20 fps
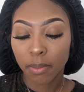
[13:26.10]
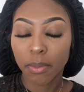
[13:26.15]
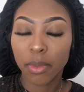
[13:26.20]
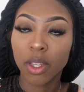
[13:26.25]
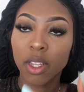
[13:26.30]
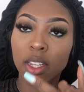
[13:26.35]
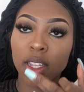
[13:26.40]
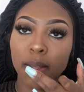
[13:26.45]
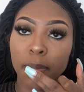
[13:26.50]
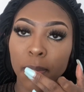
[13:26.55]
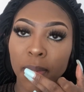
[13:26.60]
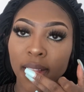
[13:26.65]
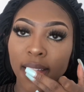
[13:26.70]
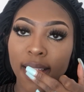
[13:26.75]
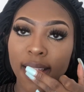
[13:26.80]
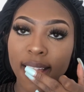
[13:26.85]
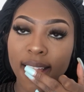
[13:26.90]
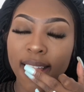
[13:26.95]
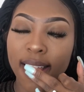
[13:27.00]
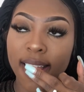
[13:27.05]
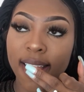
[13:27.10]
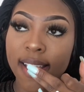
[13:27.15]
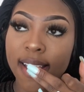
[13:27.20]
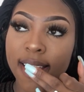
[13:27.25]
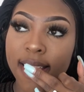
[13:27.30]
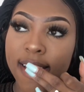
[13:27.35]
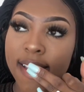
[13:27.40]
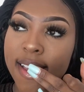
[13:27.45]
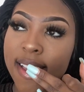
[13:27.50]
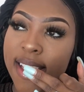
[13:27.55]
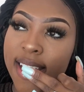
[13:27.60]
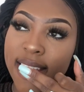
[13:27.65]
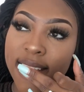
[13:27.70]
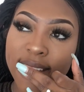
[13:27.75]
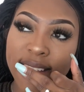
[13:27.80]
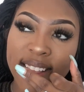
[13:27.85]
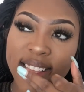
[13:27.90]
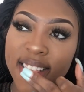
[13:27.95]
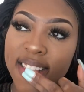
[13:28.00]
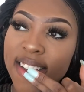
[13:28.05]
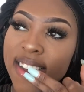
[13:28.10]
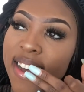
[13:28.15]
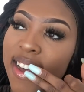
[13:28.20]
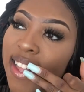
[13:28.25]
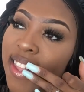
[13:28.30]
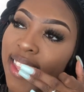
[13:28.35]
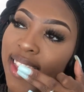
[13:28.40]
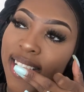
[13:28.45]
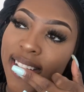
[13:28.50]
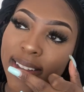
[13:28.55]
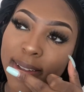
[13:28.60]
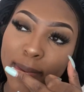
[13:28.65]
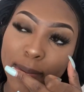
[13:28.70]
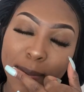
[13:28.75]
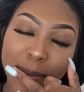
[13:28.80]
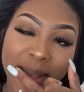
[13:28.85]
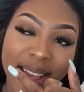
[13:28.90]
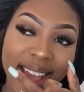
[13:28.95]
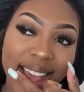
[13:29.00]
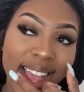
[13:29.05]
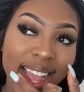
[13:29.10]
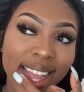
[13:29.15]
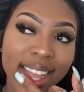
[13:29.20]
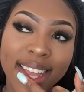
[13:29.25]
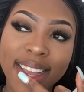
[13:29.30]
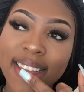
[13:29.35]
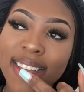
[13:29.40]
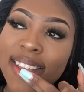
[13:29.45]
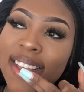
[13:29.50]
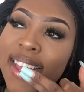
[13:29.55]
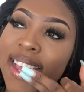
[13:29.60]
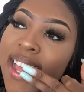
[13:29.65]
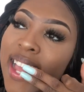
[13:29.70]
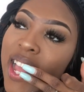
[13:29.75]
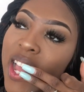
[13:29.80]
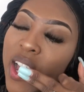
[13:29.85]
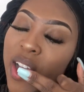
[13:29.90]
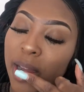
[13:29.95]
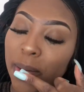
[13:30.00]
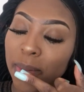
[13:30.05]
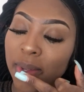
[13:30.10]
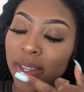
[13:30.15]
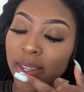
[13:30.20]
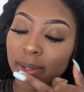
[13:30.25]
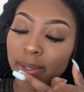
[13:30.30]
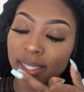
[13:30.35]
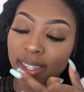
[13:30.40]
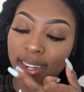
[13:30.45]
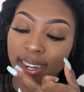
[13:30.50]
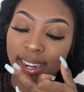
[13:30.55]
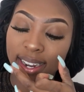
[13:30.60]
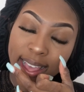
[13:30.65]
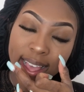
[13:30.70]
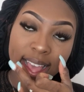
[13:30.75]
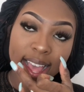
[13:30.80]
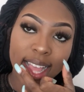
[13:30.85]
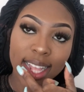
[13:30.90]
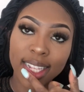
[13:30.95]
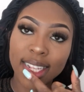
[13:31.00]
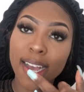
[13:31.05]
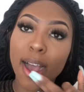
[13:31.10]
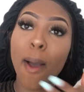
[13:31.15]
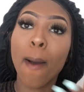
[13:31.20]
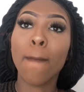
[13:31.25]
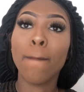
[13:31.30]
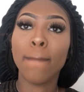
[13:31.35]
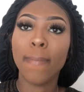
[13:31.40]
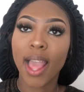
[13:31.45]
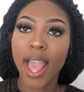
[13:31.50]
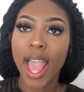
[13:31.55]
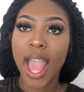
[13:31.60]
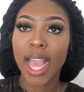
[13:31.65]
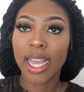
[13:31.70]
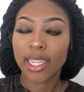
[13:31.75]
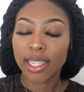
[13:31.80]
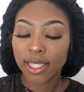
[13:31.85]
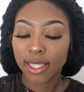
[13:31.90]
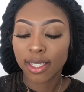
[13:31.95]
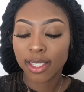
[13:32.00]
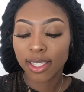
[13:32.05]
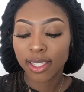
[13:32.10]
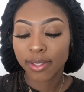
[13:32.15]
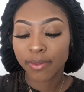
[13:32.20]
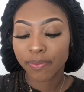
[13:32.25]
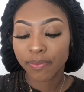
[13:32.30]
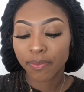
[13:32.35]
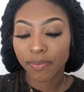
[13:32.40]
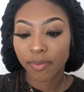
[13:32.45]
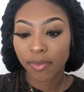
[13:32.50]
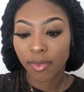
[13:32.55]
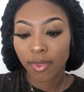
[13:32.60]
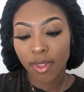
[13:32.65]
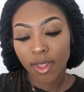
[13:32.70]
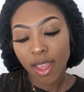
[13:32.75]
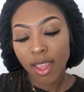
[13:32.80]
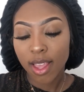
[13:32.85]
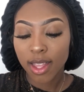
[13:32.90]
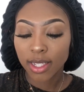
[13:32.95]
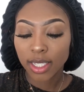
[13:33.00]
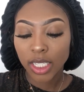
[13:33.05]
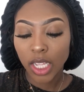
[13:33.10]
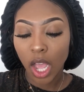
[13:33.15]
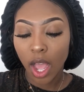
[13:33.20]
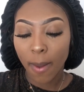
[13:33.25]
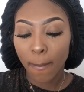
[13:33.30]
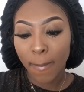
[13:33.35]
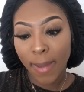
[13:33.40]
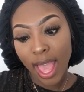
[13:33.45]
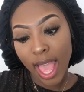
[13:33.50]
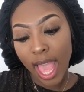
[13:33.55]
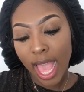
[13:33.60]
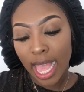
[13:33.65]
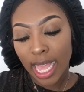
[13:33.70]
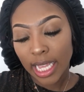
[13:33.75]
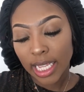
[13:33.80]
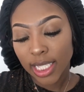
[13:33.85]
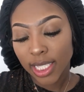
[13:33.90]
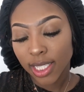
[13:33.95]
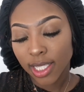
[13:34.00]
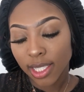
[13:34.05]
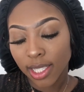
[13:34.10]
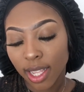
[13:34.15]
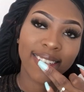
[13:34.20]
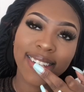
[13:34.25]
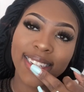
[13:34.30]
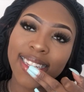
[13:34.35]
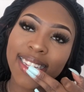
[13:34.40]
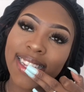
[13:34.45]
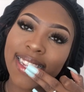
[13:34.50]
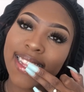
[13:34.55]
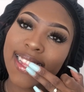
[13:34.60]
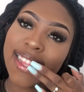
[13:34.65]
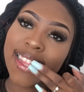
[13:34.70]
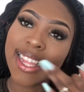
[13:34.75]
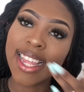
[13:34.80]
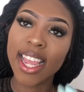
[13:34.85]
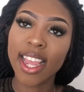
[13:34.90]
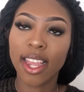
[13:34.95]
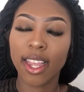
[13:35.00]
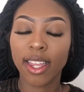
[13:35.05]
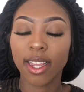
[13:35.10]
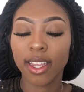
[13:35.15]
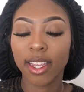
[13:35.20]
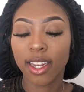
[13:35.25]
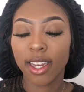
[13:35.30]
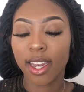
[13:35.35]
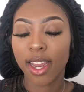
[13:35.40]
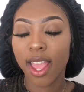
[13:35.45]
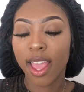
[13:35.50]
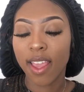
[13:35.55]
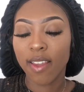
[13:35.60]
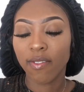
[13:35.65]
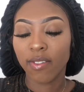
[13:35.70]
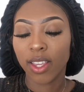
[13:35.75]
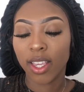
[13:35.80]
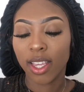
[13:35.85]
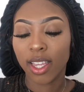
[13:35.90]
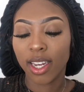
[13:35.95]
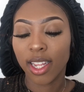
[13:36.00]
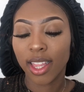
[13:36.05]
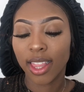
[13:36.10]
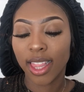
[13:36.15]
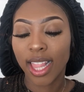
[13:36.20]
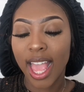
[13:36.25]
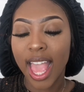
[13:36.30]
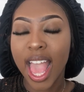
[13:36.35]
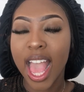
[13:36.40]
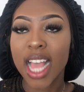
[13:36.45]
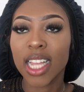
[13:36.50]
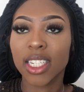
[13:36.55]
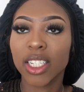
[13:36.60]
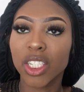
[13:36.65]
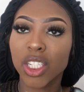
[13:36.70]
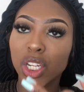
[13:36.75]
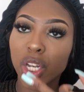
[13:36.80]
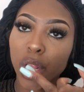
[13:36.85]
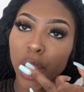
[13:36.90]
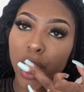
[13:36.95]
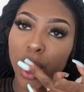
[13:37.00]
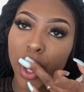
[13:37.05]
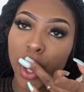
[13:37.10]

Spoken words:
Beauty Supply. Called like MAC. I'm sorry. It's called Max. It's called Max. Really thick and heavy, and it lasts.